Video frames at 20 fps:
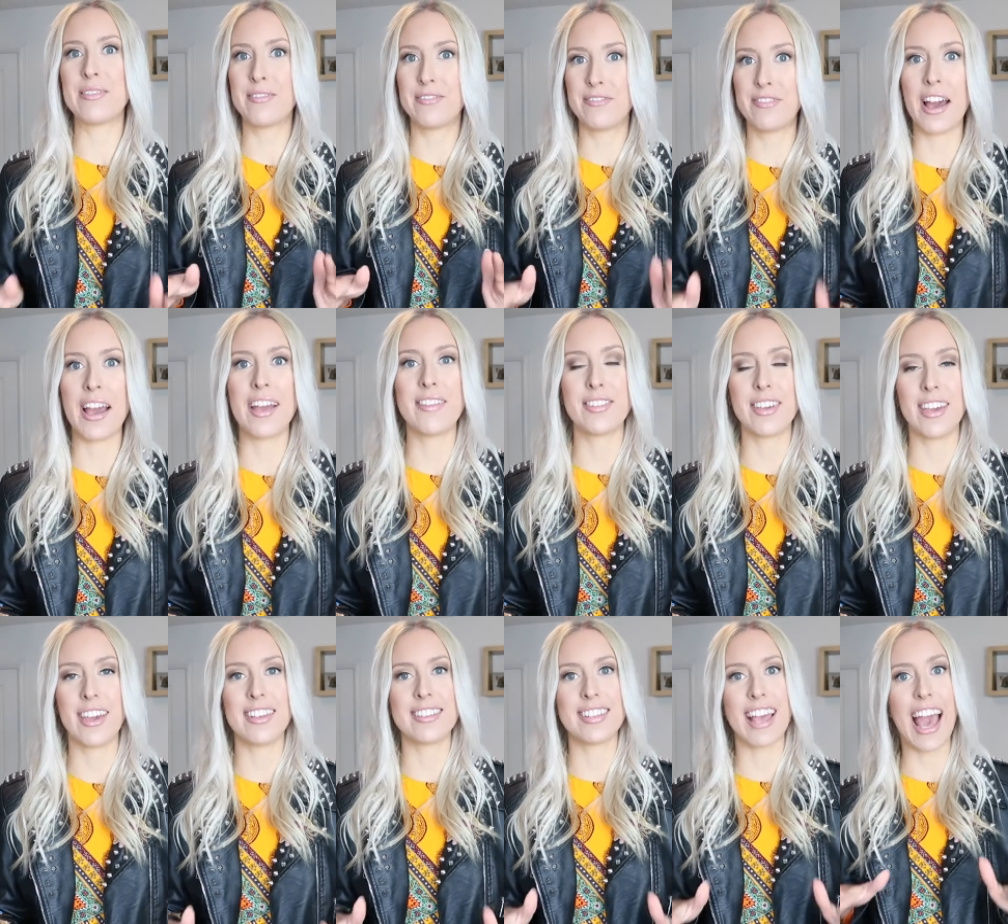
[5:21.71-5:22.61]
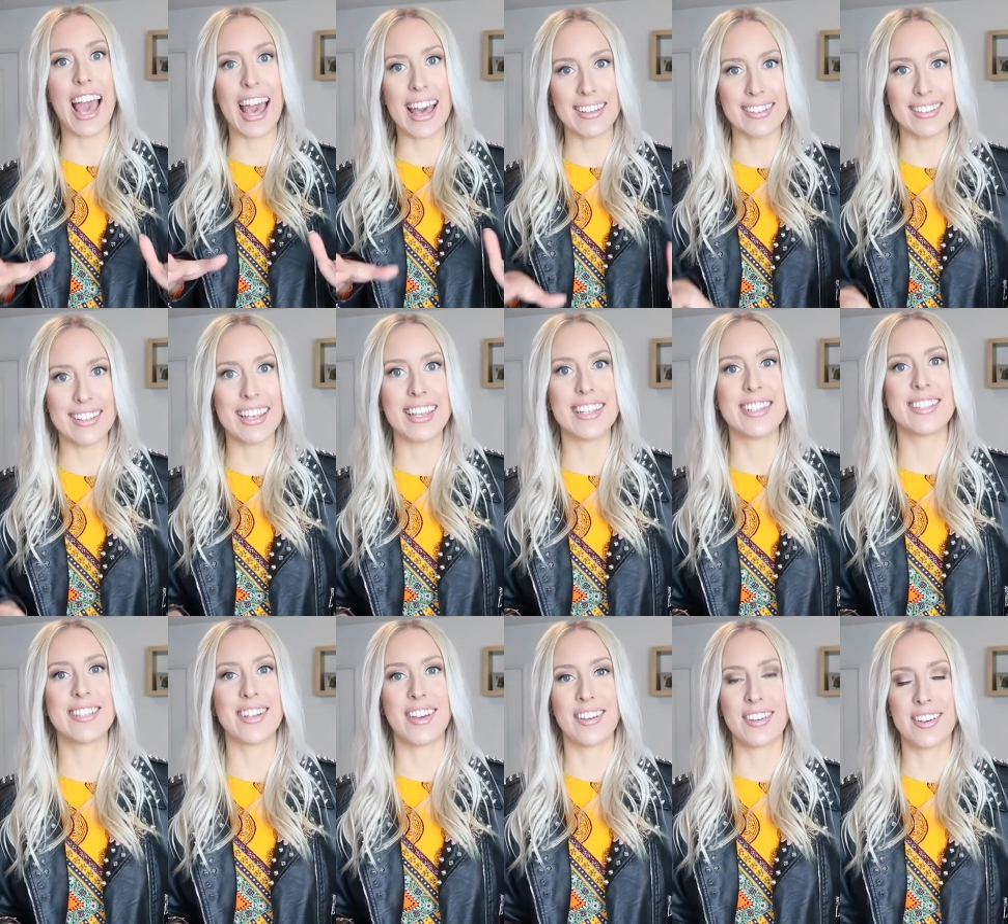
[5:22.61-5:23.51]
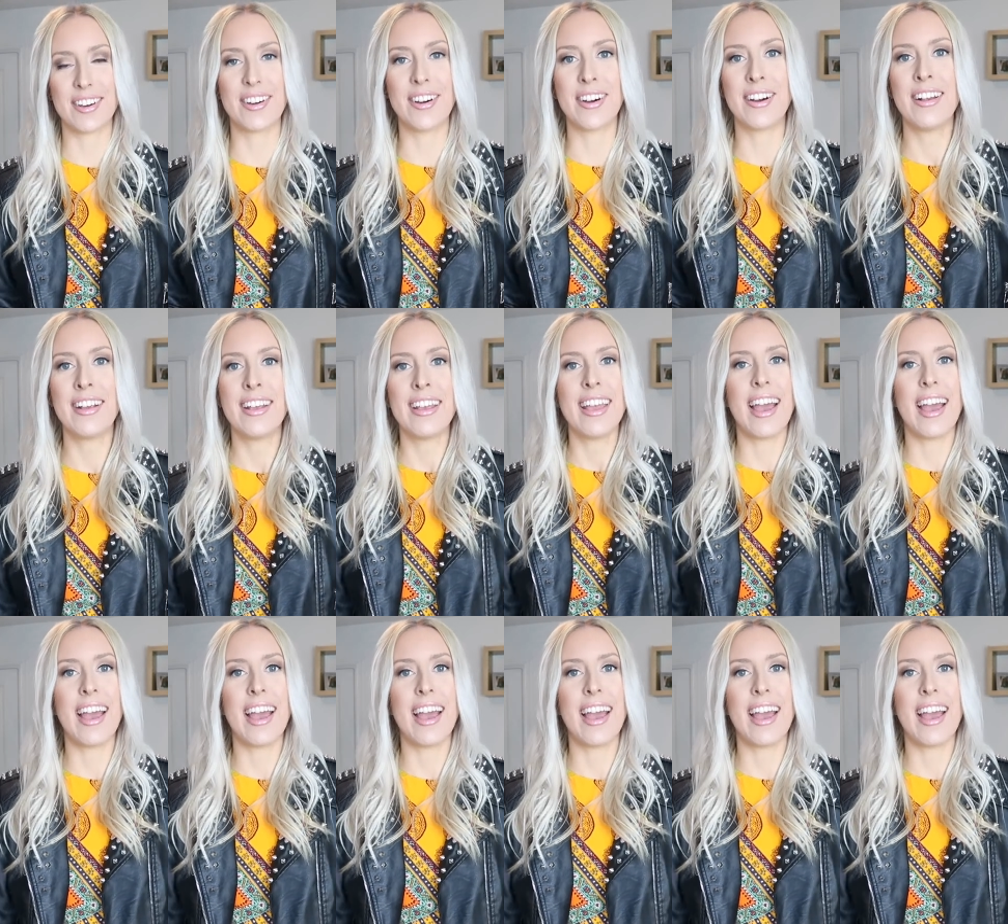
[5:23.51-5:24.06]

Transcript: five years at least ago,